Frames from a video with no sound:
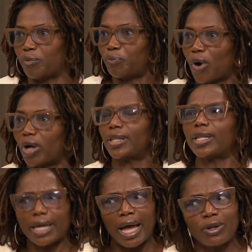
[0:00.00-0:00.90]
But the
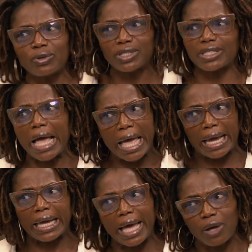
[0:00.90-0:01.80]
calories are
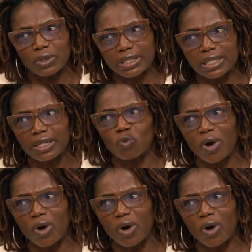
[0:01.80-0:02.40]
counting.